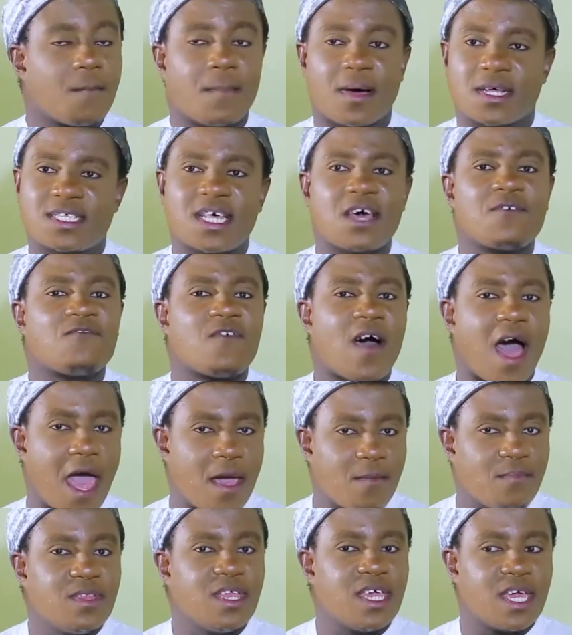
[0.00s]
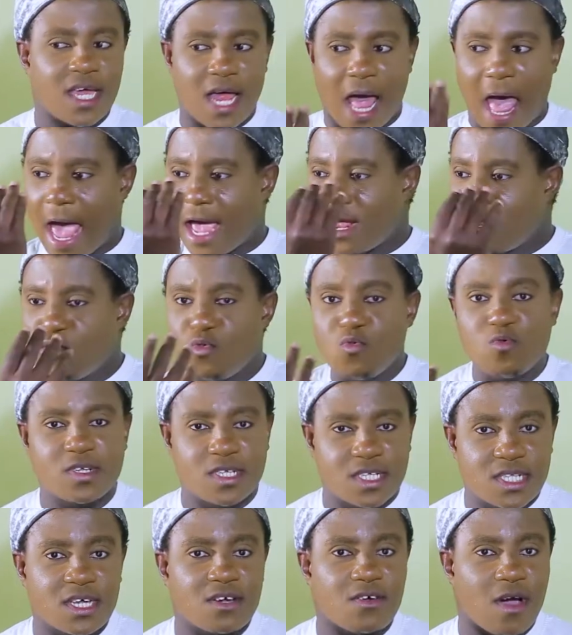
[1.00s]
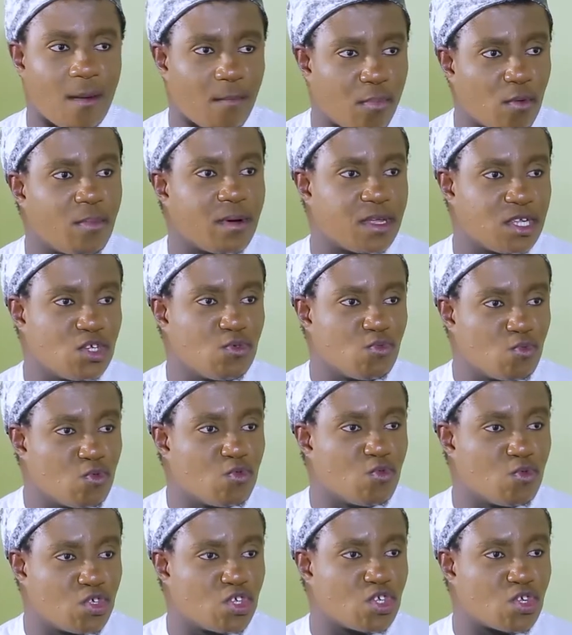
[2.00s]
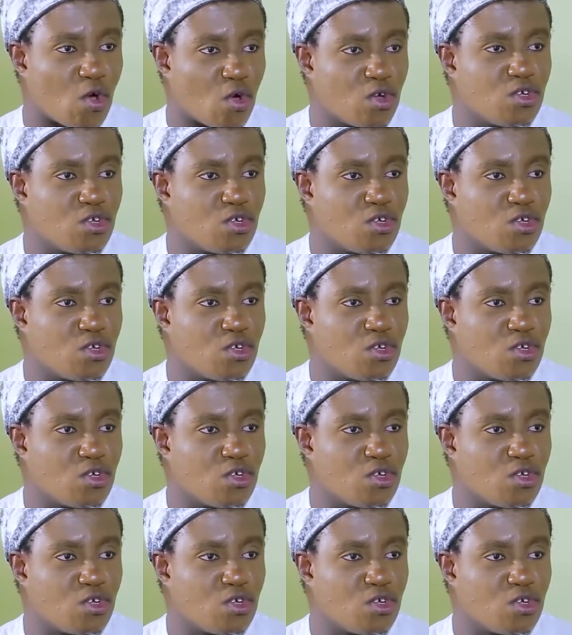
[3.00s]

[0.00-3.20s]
But say, vibe, ni eye looks, ni crample, but you will show